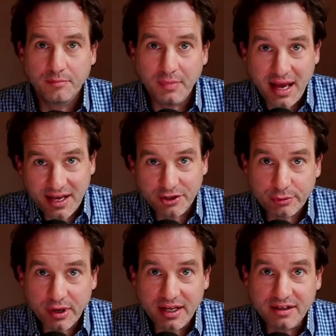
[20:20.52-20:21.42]
Matt,
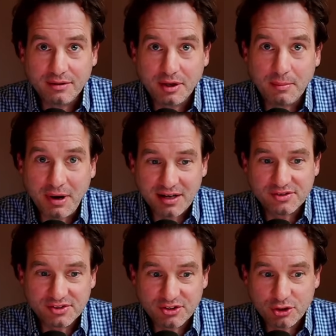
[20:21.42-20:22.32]
you're right.
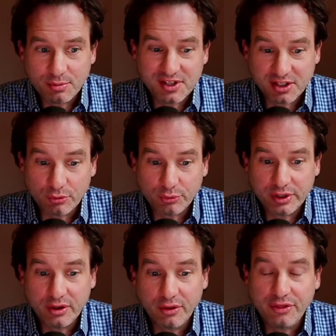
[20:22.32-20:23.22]
Imposter syndrome is like a
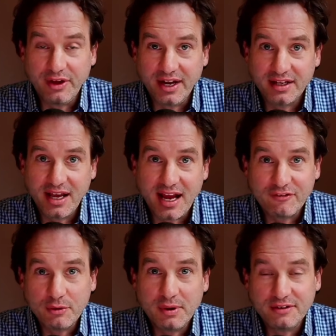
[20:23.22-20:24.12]
real thing.
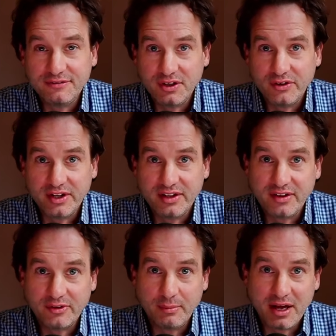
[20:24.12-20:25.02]
Everybody feels it.
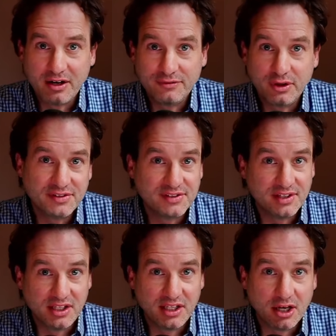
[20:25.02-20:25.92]
It doesn't matter if you're the
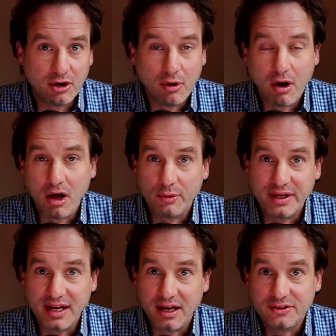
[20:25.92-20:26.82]
CEO all the
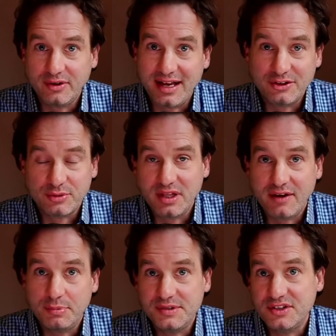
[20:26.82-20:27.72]
way down to entry
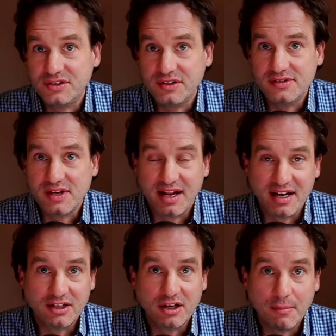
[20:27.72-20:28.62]
level positions at
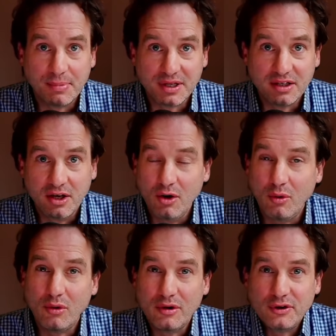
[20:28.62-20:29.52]
any company,
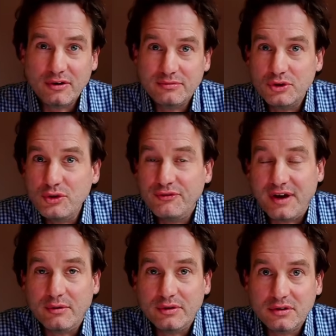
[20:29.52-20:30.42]
or if you're a new
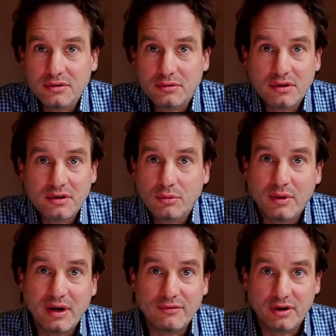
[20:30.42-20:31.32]
founder or
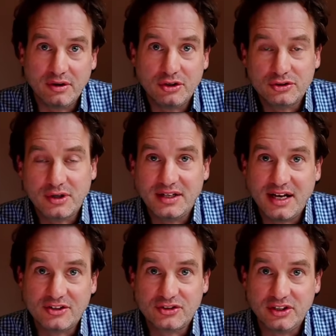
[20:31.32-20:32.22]
whatever you're trying
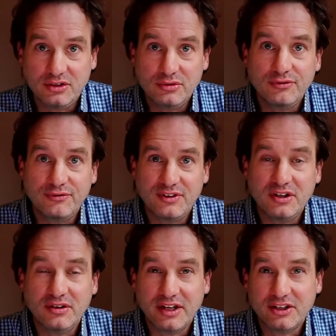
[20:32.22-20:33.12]
to actually do, you
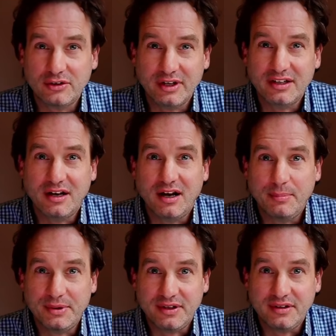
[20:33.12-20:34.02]
feel like you're
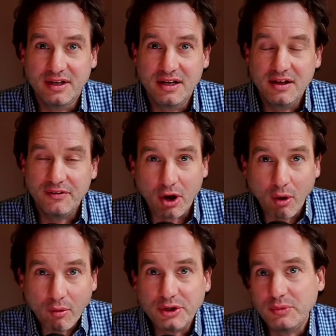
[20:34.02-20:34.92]
incompetent. The
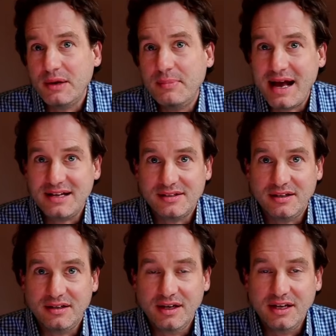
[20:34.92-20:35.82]
only way
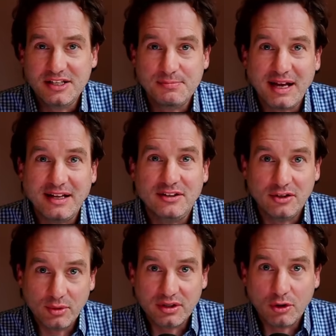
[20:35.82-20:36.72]
past it is by
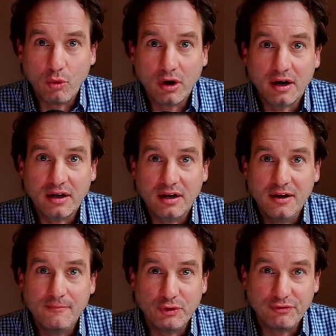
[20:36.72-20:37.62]
doing the work
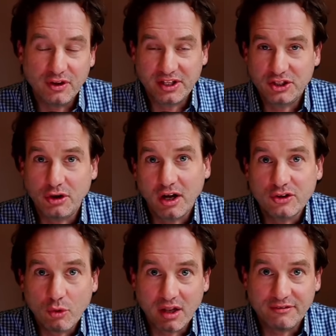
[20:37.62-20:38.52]
you feel like you're
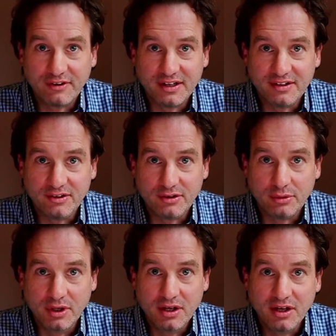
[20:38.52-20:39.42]
unqualified to
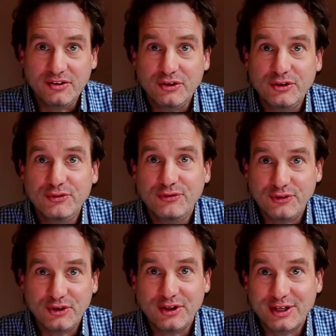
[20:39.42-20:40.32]
do until you
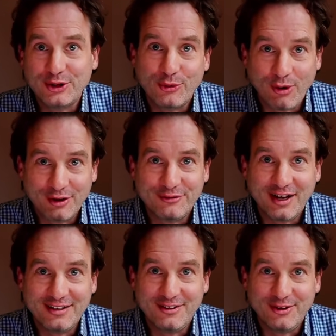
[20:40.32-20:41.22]
feel like you're
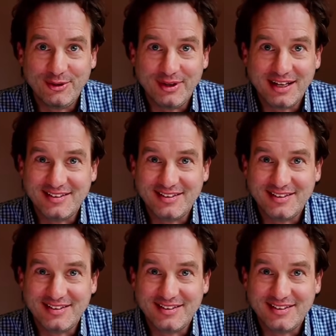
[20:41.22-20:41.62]
qualified to do it.